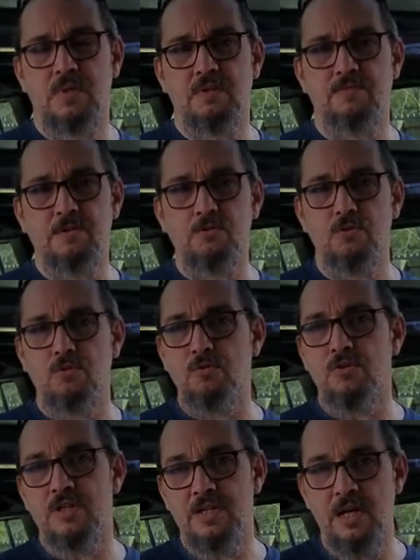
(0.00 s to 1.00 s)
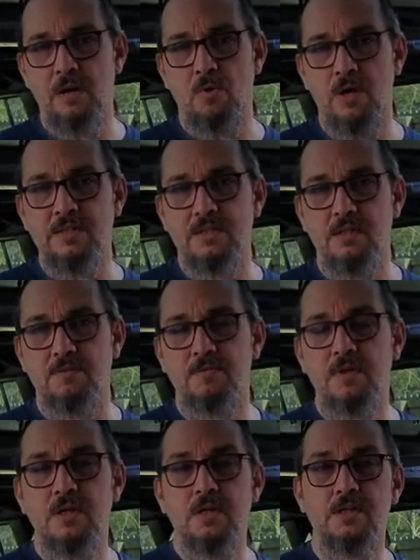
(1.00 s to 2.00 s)
filter through the DIY stuff.
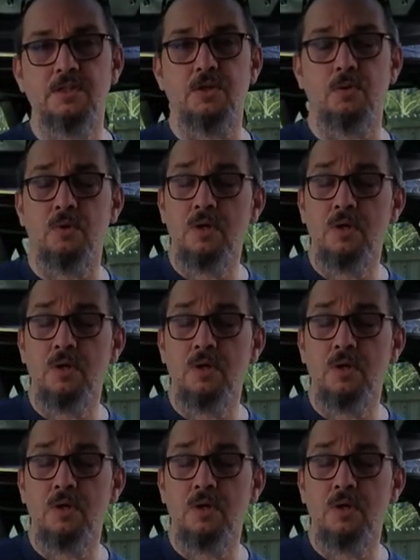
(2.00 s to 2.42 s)
So